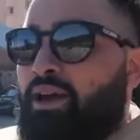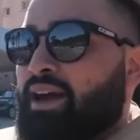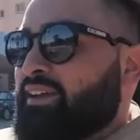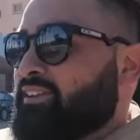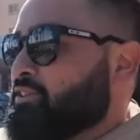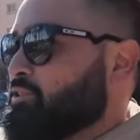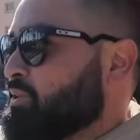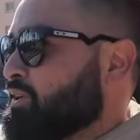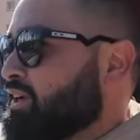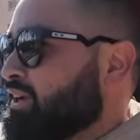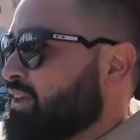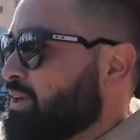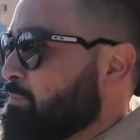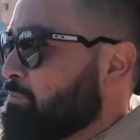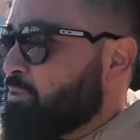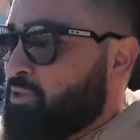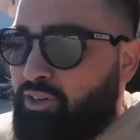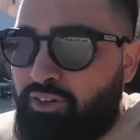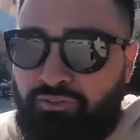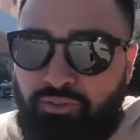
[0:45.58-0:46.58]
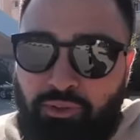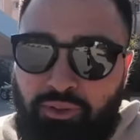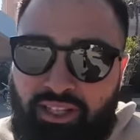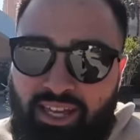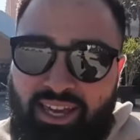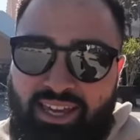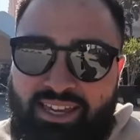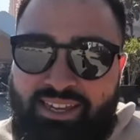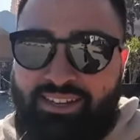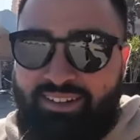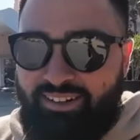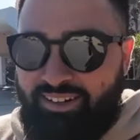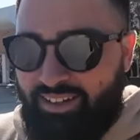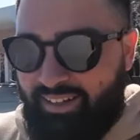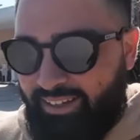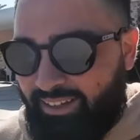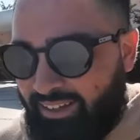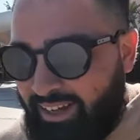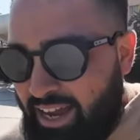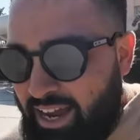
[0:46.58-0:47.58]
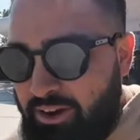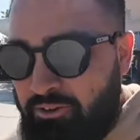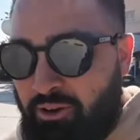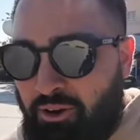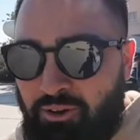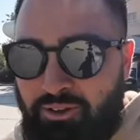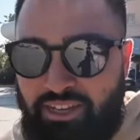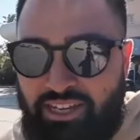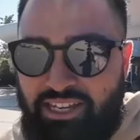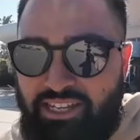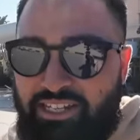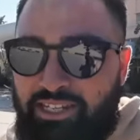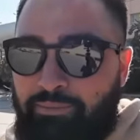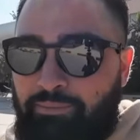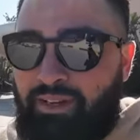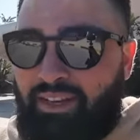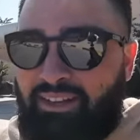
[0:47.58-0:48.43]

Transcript: back to another beautiful day here in Cairo, Egypt.